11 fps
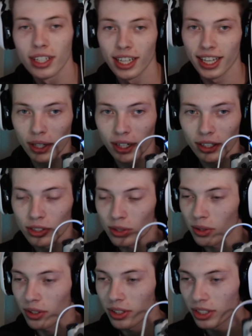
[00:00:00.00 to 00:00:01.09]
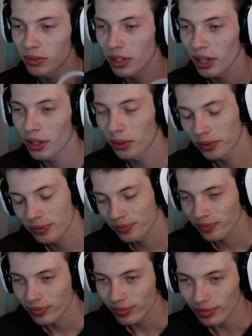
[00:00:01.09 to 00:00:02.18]
If you play on a controller, you know,
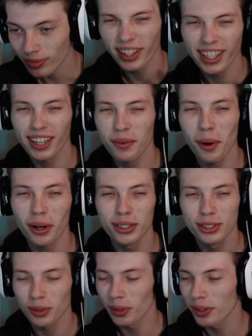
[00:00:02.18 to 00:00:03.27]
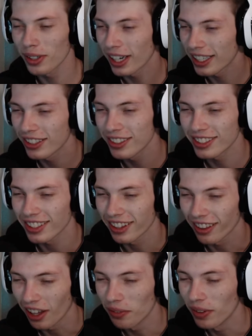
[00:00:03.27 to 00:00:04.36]
you find that one controller and you just
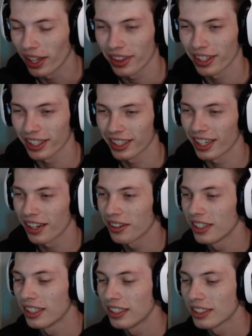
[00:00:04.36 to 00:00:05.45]
love that thing, you know.